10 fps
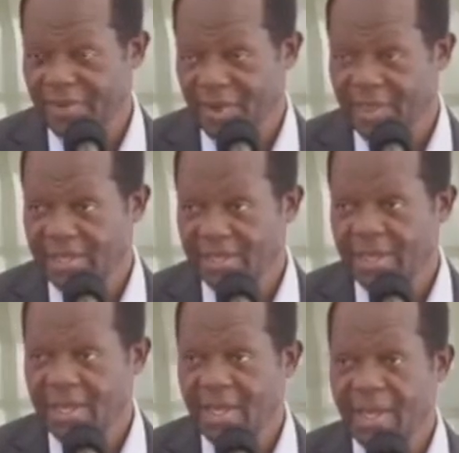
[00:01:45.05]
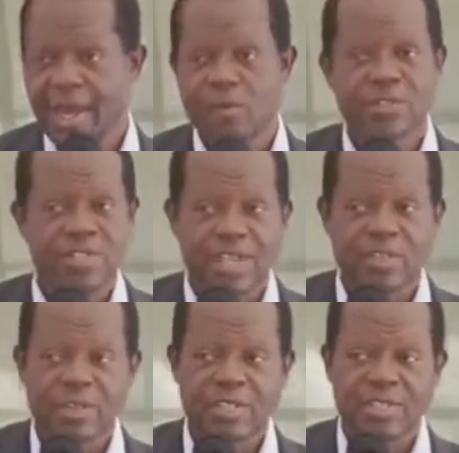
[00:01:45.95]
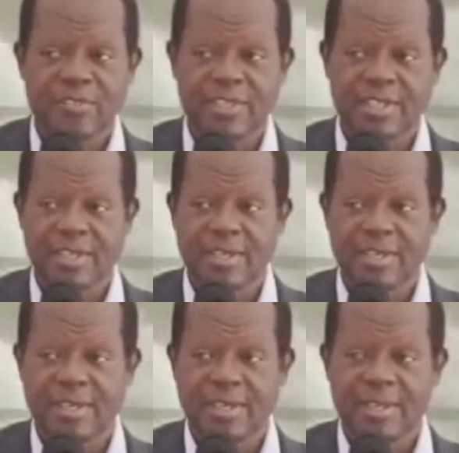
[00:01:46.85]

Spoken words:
all right? I was there in 2017.